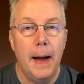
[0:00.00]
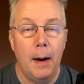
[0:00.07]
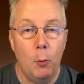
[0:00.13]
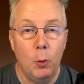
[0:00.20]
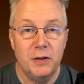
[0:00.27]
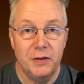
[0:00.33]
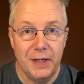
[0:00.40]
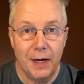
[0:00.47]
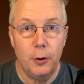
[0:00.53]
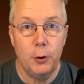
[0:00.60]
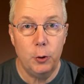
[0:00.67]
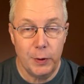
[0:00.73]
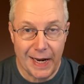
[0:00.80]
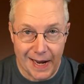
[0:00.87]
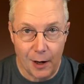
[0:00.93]
I want to tell
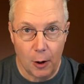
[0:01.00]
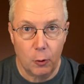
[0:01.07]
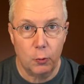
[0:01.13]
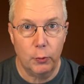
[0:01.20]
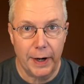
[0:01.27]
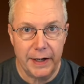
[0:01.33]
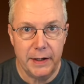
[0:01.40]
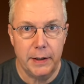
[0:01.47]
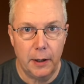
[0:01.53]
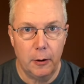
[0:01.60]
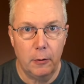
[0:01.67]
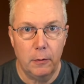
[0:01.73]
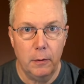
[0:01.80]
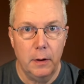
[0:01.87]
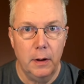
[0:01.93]
you now, right
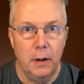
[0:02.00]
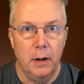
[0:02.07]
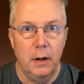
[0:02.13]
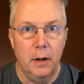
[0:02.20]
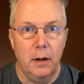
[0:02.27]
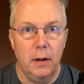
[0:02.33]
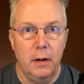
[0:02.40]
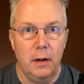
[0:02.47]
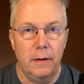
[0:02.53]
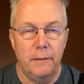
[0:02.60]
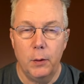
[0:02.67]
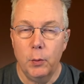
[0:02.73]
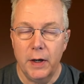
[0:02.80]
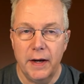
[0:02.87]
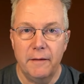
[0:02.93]
now, if
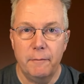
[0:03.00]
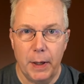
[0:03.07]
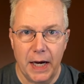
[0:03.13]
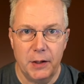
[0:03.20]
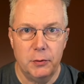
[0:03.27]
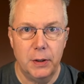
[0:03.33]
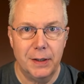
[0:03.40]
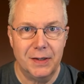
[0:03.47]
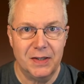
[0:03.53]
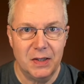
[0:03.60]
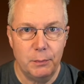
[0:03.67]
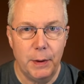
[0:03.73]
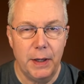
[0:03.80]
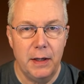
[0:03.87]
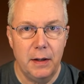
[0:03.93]
you want to have Patrick
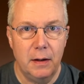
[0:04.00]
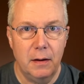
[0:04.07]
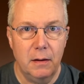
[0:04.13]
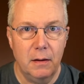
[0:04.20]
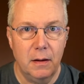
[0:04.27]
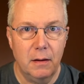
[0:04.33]
speak